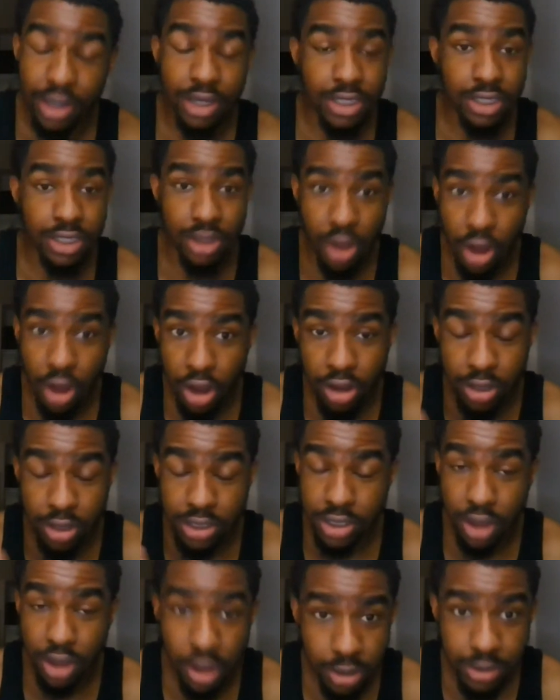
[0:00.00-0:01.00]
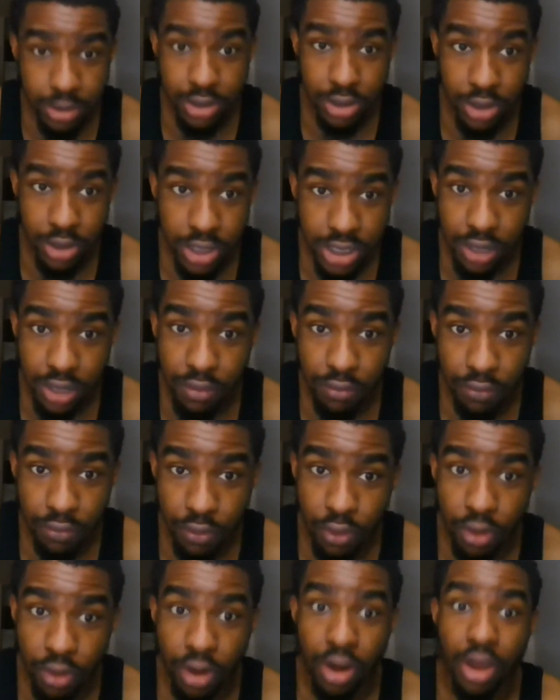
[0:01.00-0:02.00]
Psalms
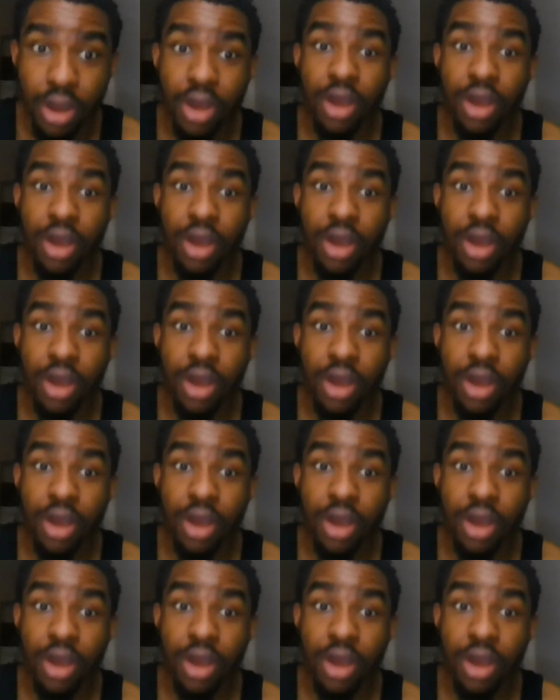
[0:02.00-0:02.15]
37:4.